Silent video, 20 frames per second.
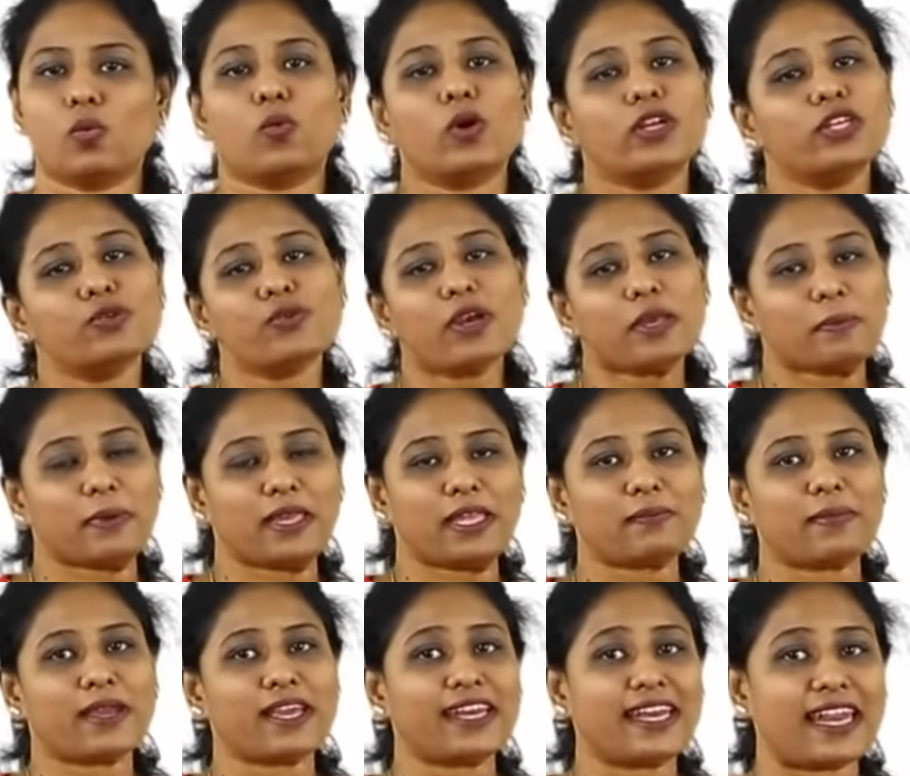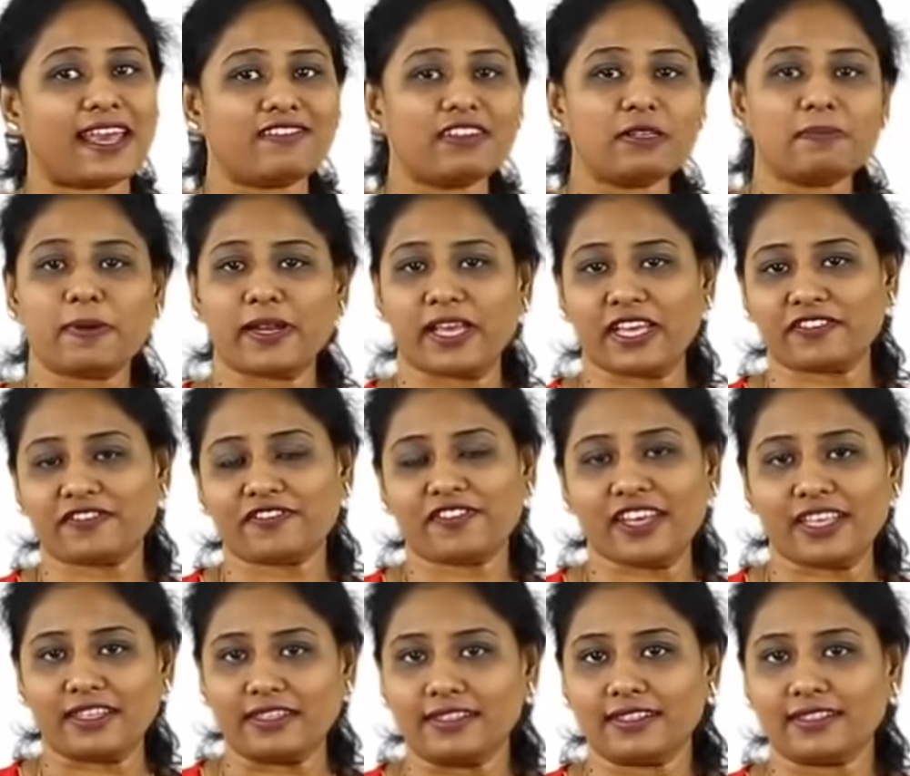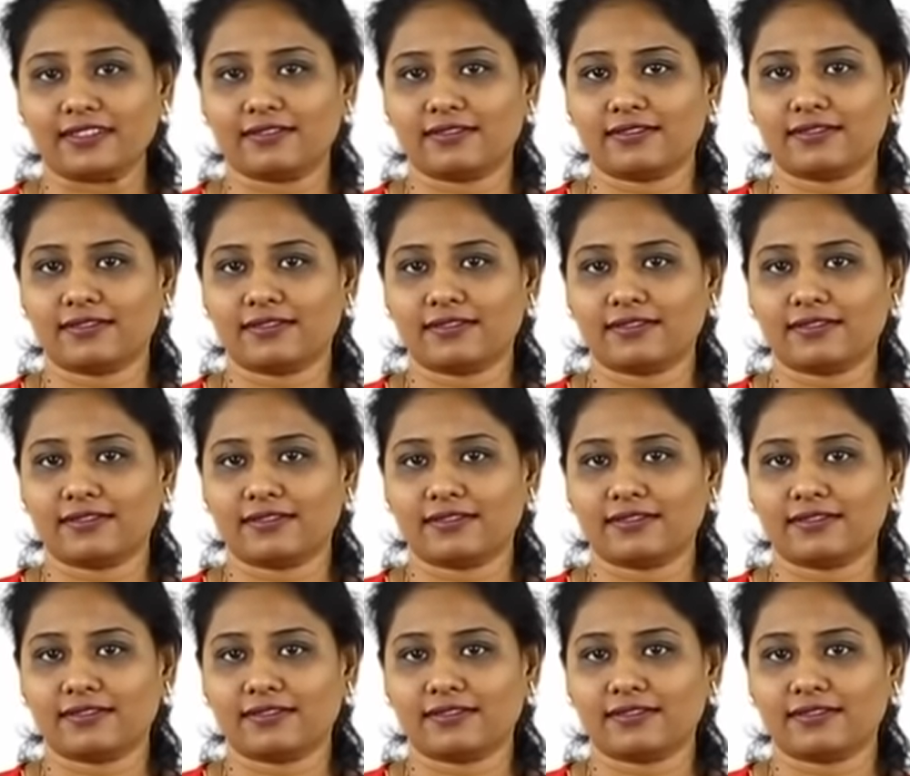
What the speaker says: What do I mean by a level playing field?